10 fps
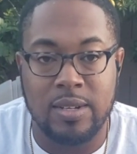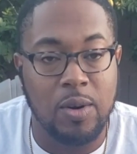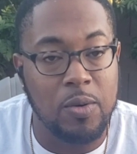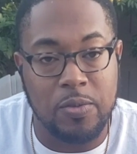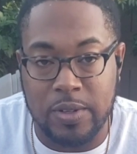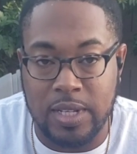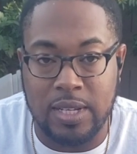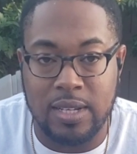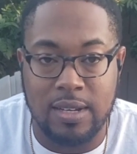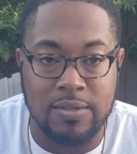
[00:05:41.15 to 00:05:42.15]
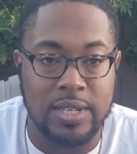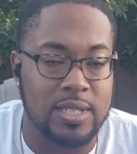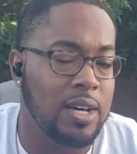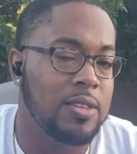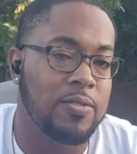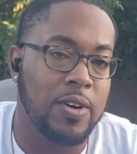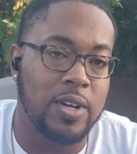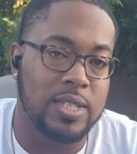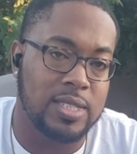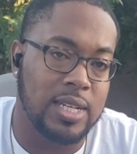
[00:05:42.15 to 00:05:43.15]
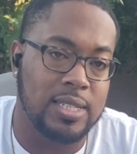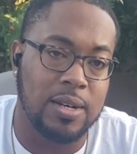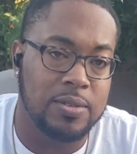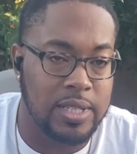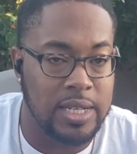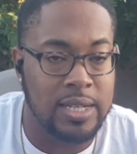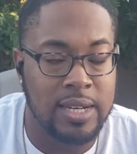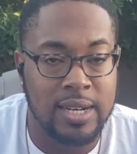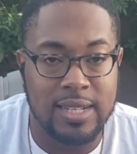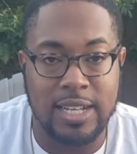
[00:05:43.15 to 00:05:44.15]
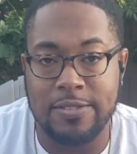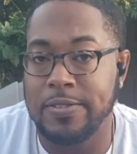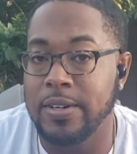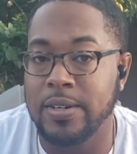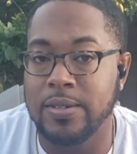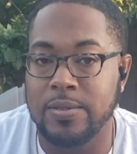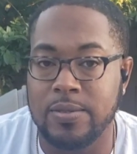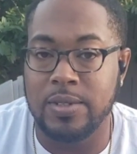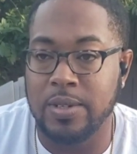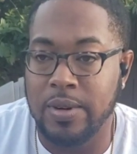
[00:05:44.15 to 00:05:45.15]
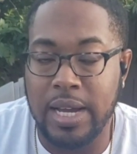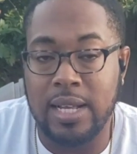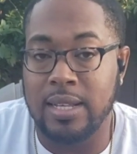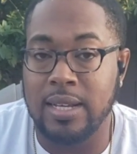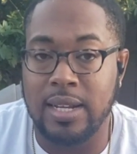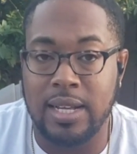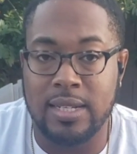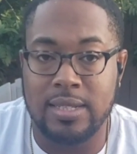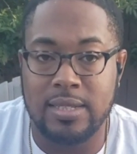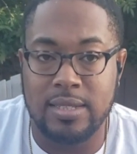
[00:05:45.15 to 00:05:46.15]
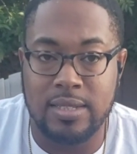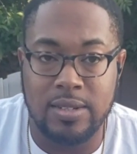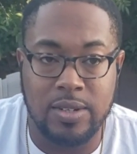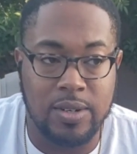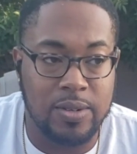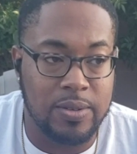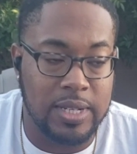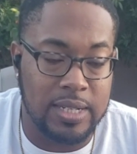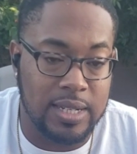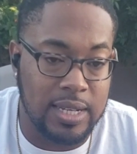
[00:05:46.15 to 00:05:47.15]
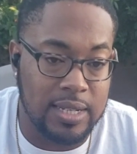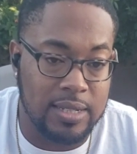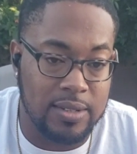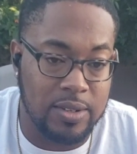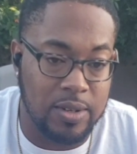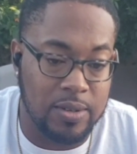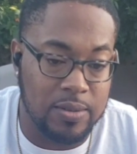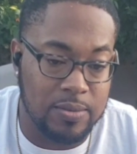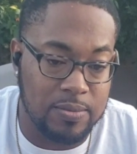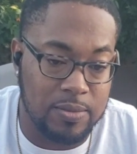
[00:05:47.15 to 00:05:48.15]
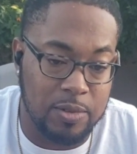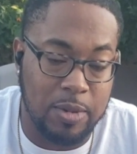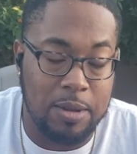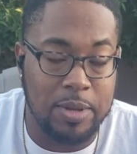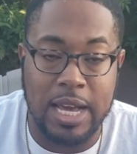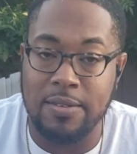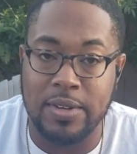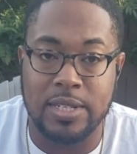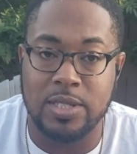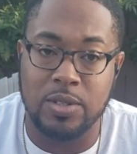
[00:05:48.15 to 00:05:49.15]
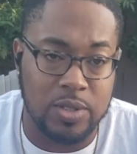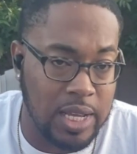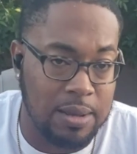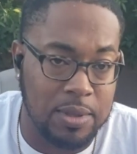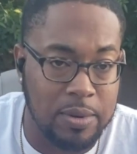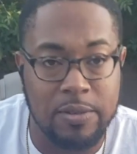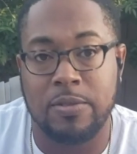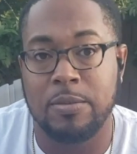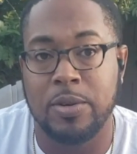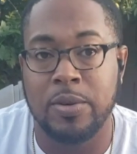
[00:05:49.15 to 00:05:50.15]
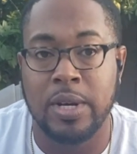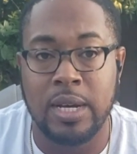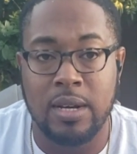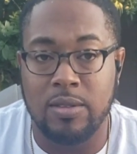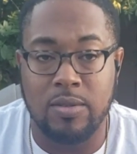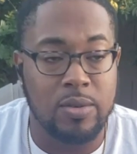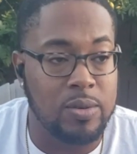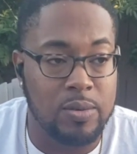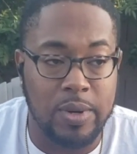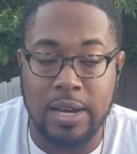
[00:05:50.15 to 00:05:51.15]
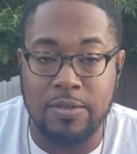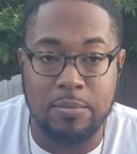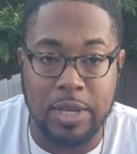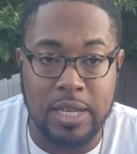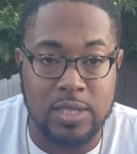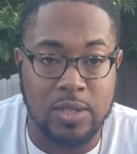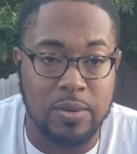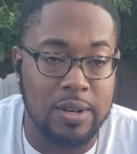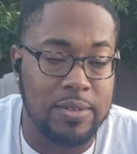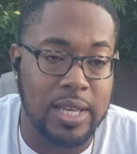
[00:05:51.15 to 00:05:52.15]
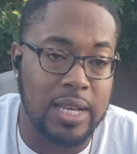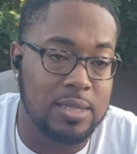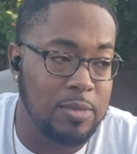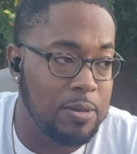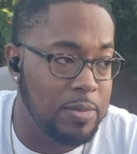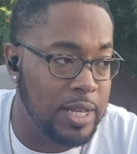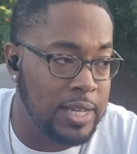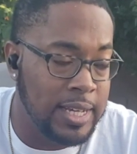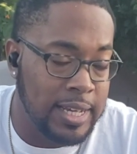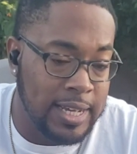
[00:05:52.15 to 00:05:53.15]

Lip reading: Hopefully, if there's other fathers that's out there that feel, you know, alienated, you know, and you know, you might be having your children kept away from you through whatever means or whatever the case may be,